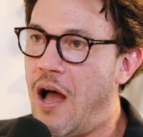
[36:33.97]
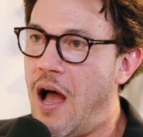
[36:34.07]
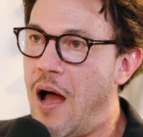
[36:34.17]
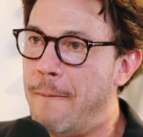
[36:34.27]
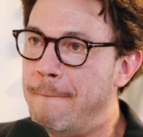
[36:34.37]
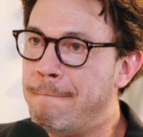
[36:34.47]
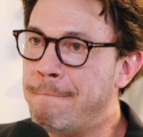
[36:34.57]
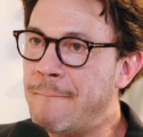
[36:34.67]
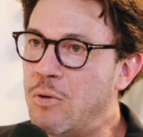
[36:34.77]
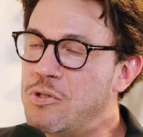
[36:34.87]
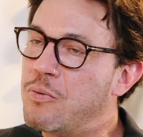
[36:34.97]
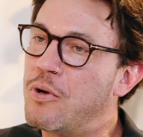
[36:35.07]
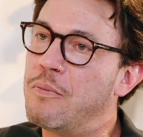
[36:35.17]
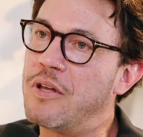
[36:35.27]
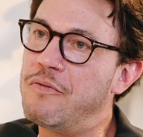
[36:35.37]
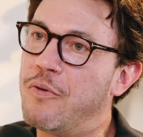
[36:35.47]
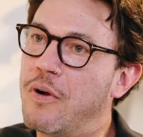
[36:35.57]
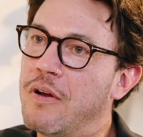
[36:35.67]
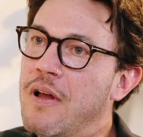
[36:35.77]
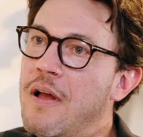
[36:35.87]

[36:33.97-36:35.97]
what's the word I'm looking for?